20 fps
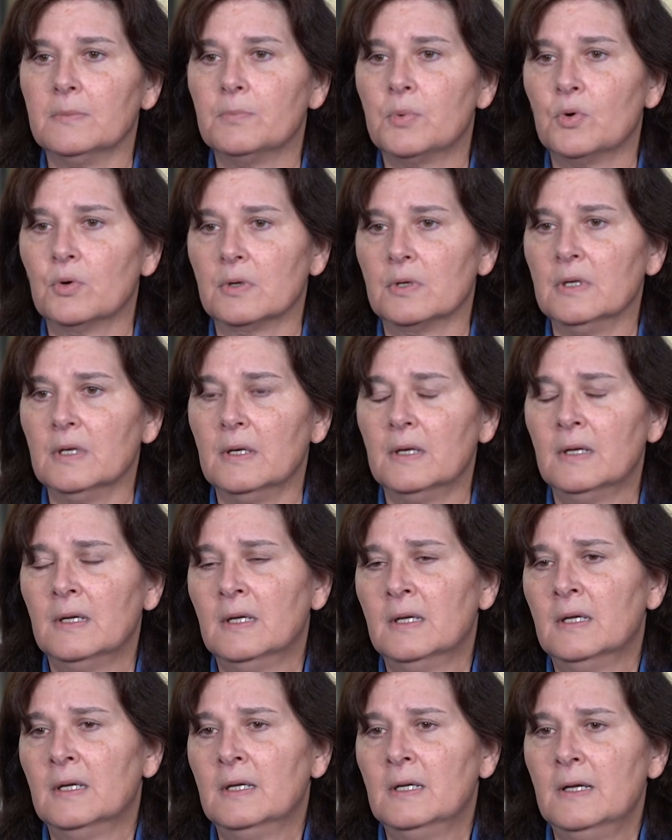important
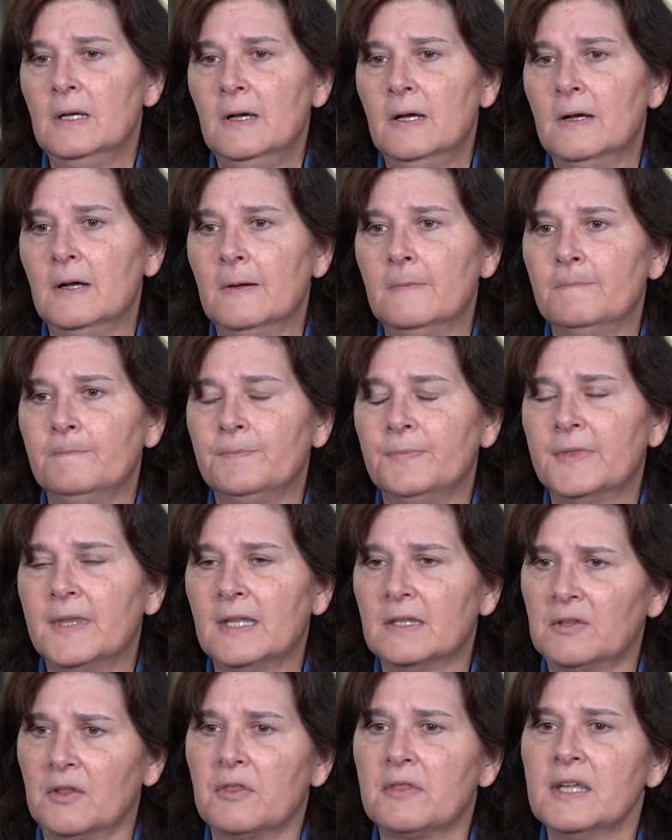um,
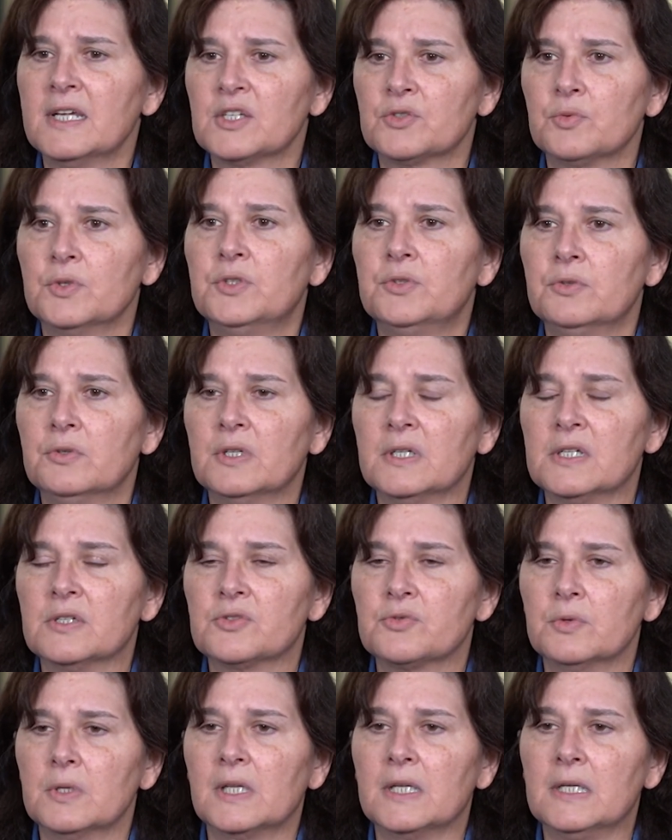that the things we're doing
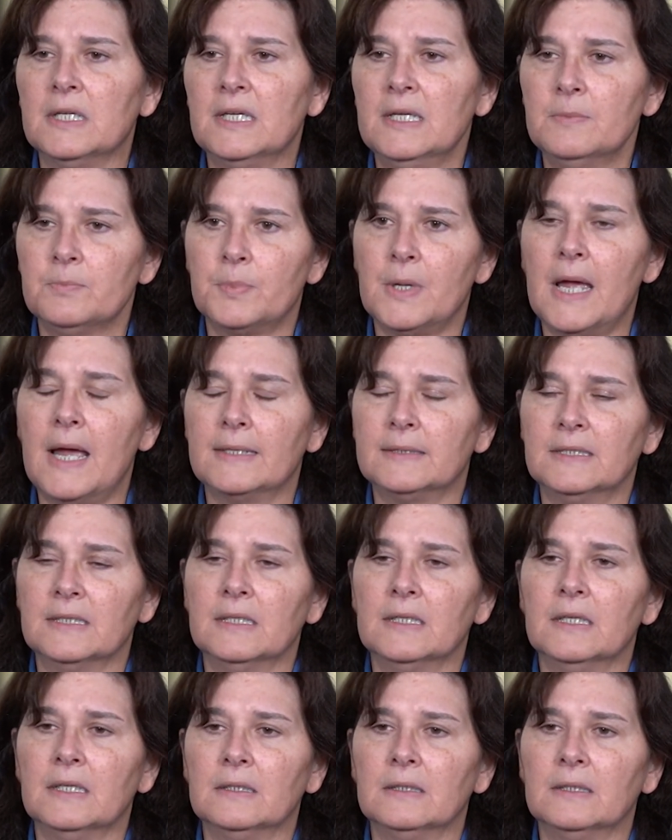is really
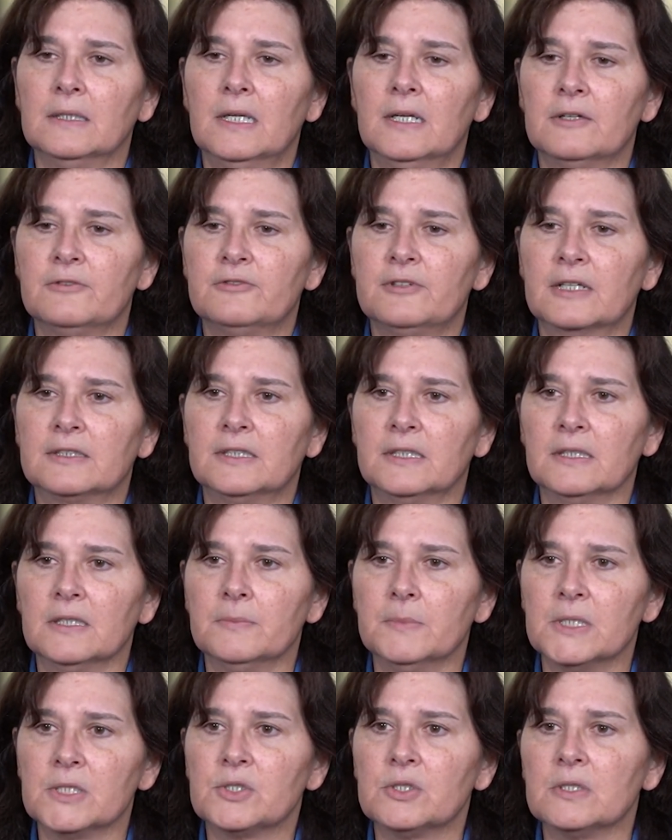impacting and, and affecting the
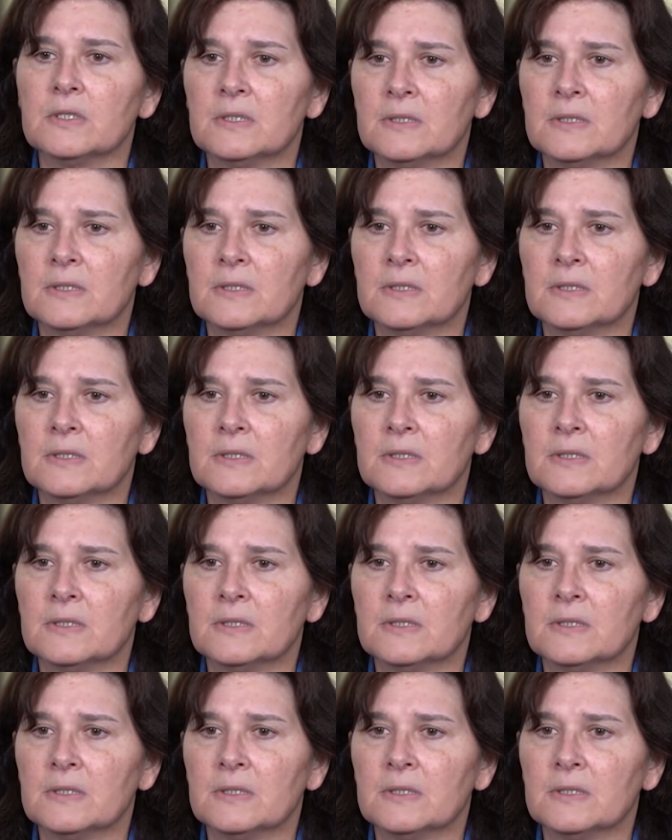mission.